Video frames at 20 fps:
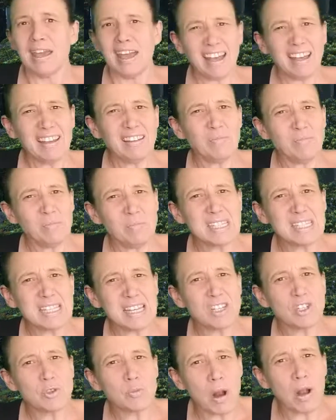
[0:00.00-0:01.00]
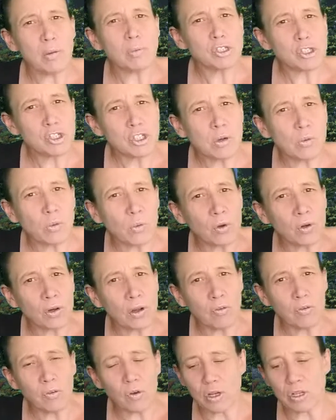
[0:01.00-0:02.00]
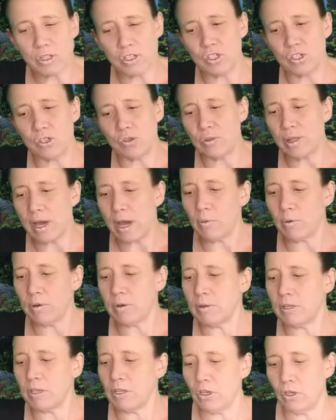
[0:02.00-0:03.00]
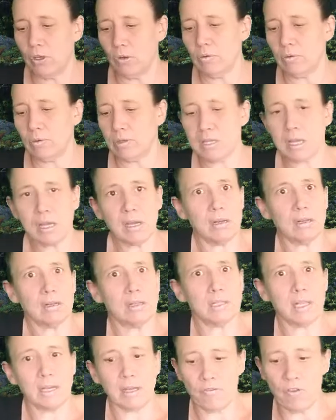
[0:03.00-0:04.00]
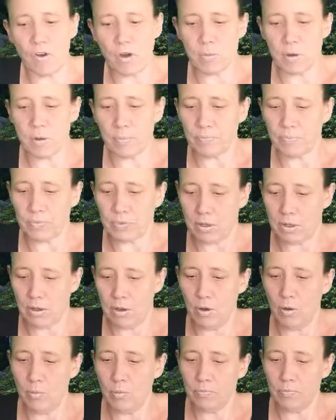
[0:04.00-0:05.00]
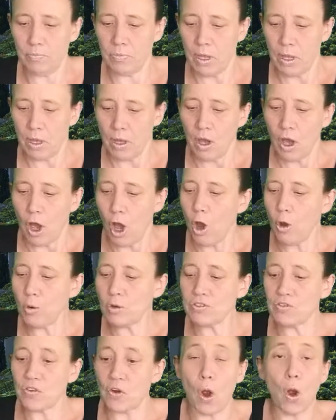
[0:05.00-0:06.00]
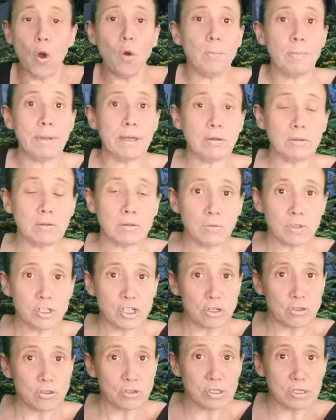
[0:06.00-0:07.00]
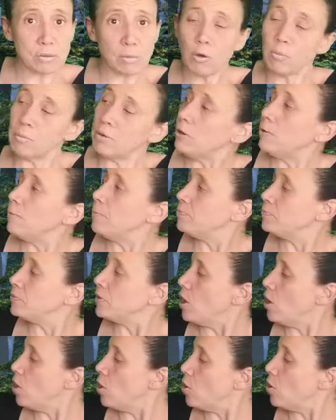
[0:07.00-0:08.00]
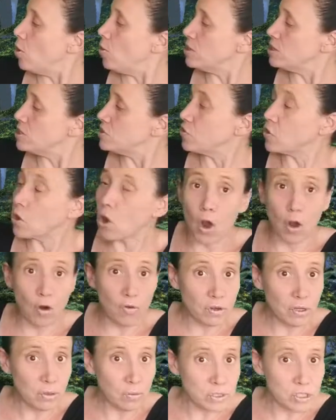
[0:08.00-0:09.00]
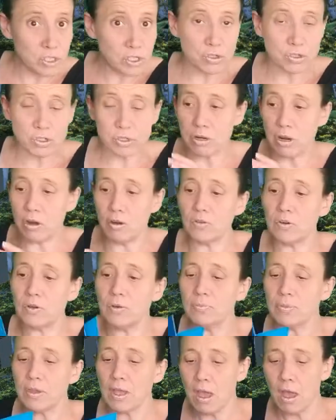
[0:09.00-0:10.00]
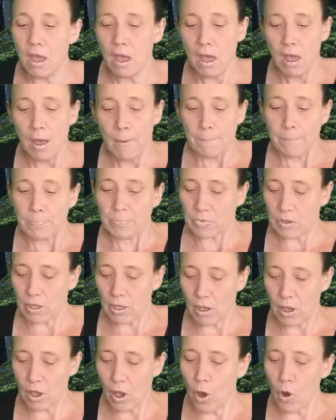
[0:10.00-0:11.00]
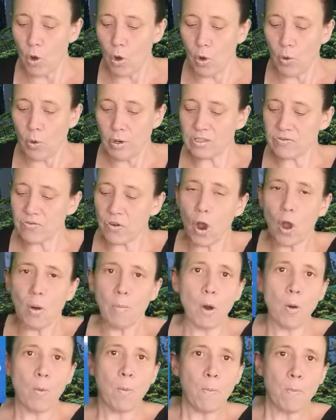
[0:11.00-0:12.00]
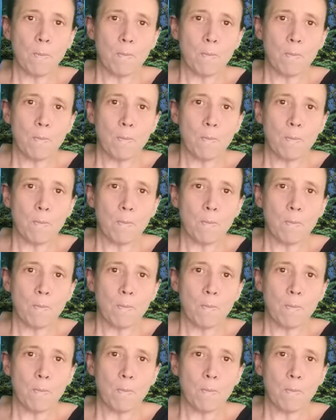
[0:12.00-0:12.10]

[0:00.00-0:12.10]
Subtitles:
Hey, Miss S probably should have worn overalls too. That would have been cute. Because I got to look like a farmer. O is for oatmeal. We showed you some oatmeal. O is for oval. We showed you an oval. O is for oboe.